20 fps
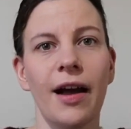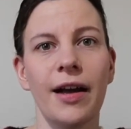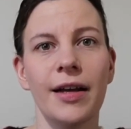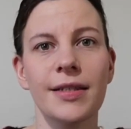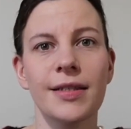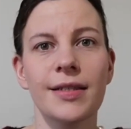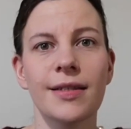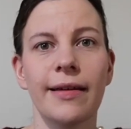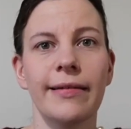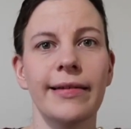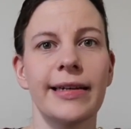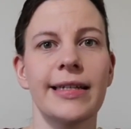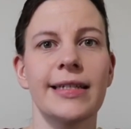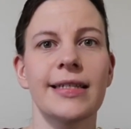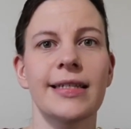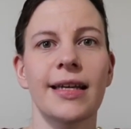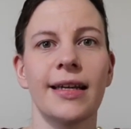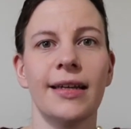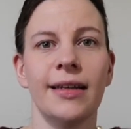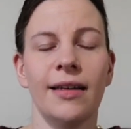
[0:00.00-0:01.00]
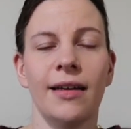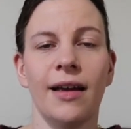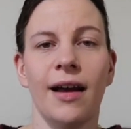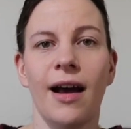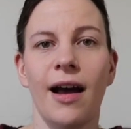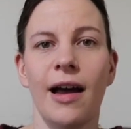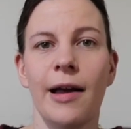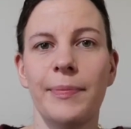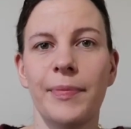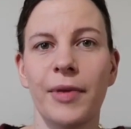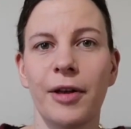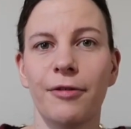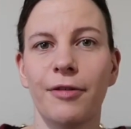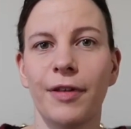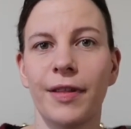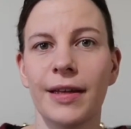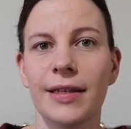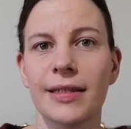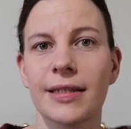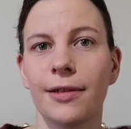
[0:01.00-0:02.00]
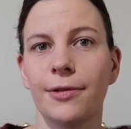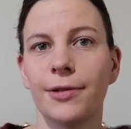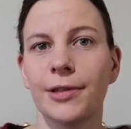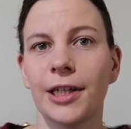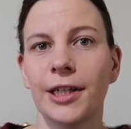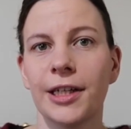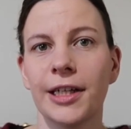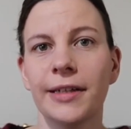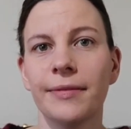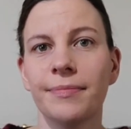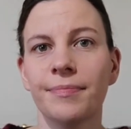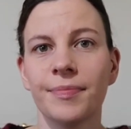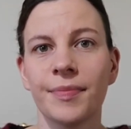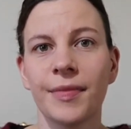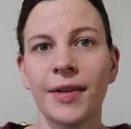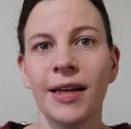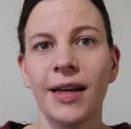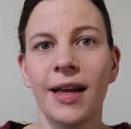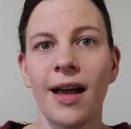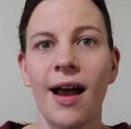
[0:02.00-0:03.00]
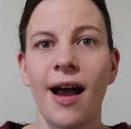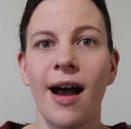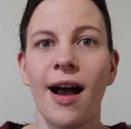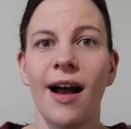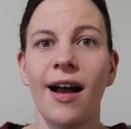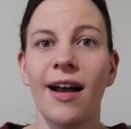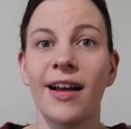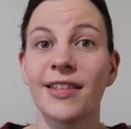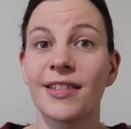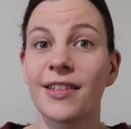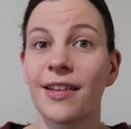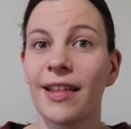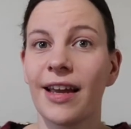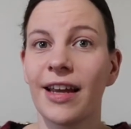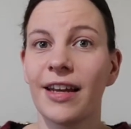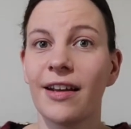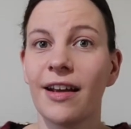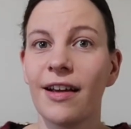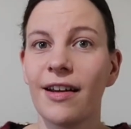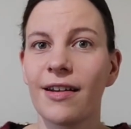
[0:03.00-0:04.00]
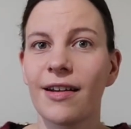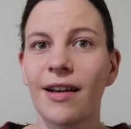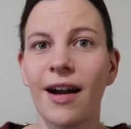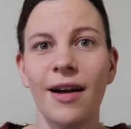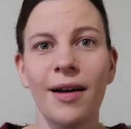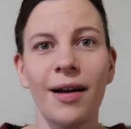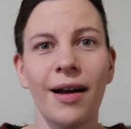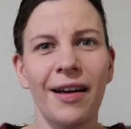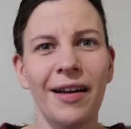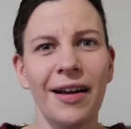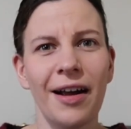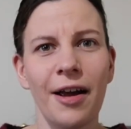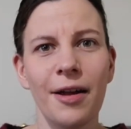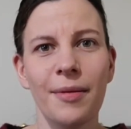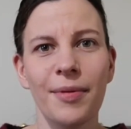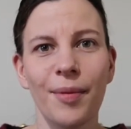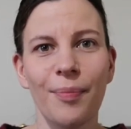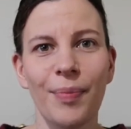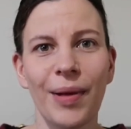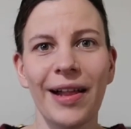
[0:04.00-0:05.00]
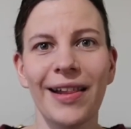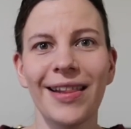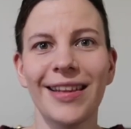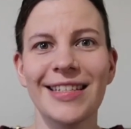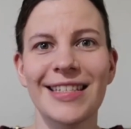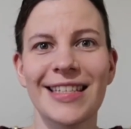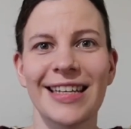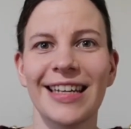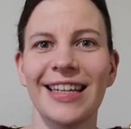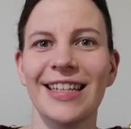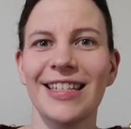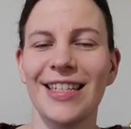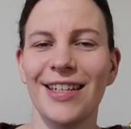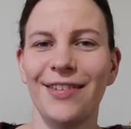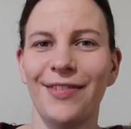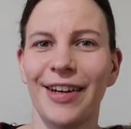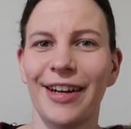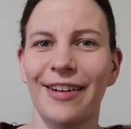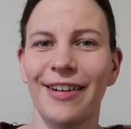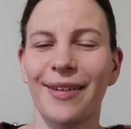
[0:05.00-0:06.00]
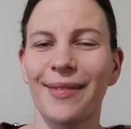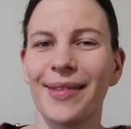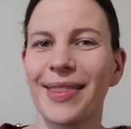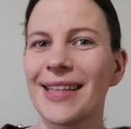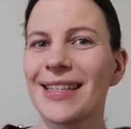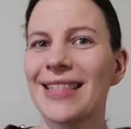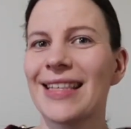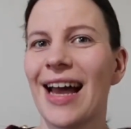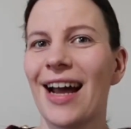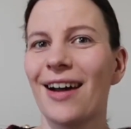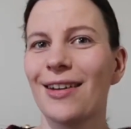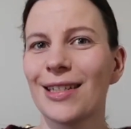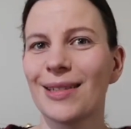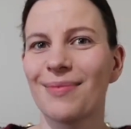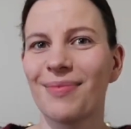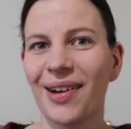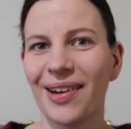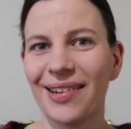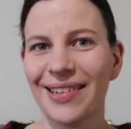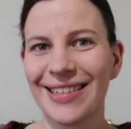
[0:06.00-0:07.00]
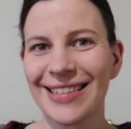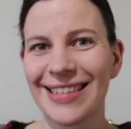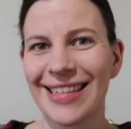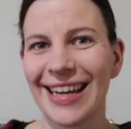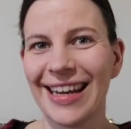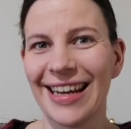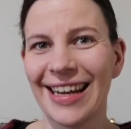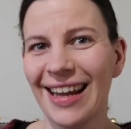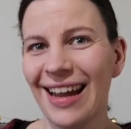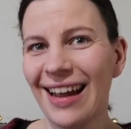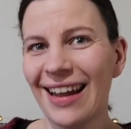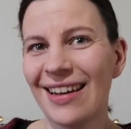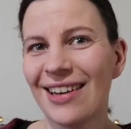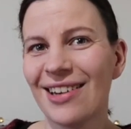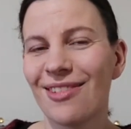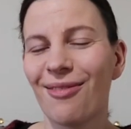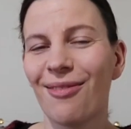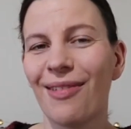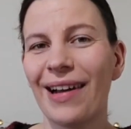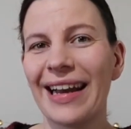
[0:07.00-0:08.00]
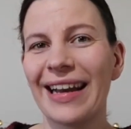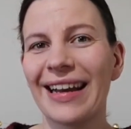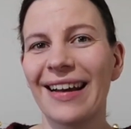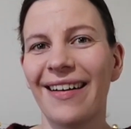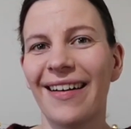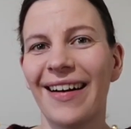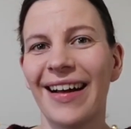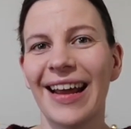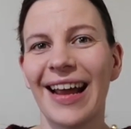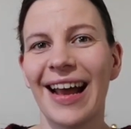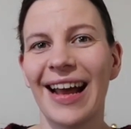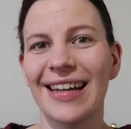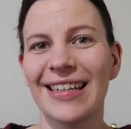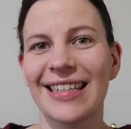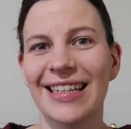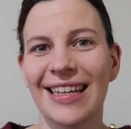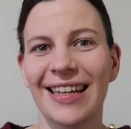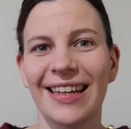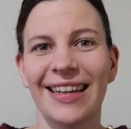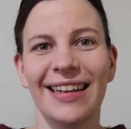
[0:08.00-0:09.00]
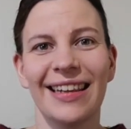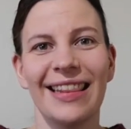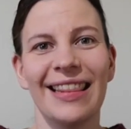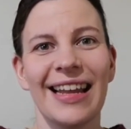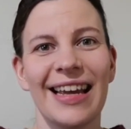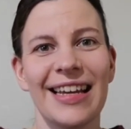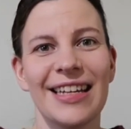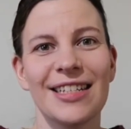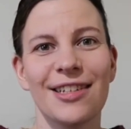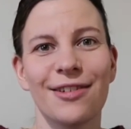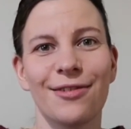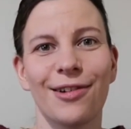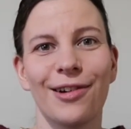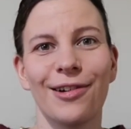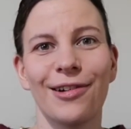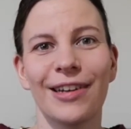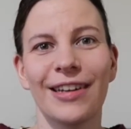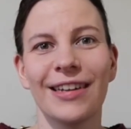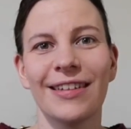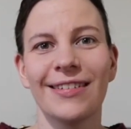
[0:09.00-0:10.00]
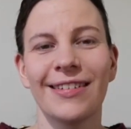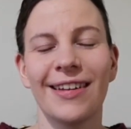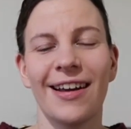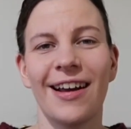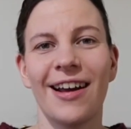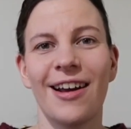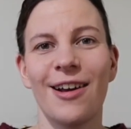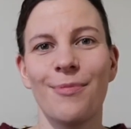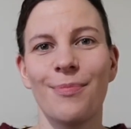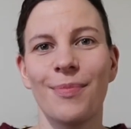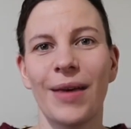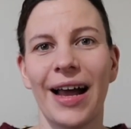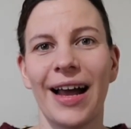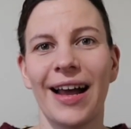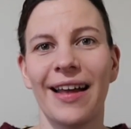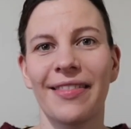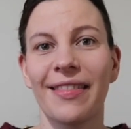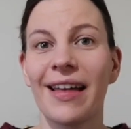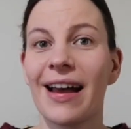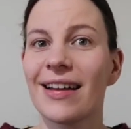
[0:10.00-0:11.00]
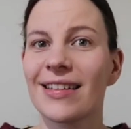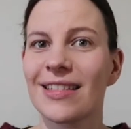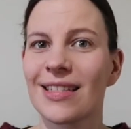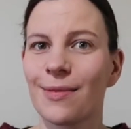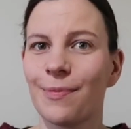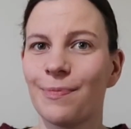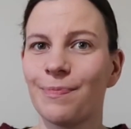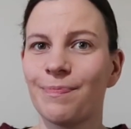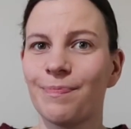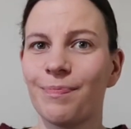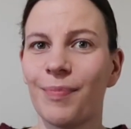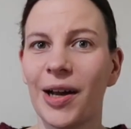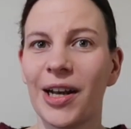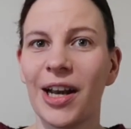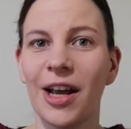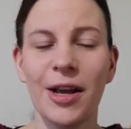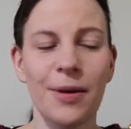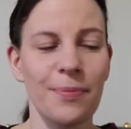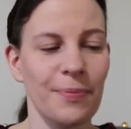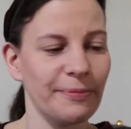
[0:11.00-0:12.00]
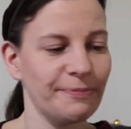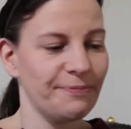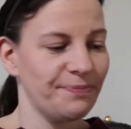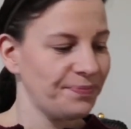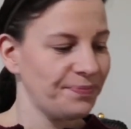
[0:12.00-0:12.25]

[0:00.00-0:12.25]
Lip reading: size for this little guy. So there you go. I hope the bell isn't interfering with the sound, but I'll see when I edit later on. And that's my gnome.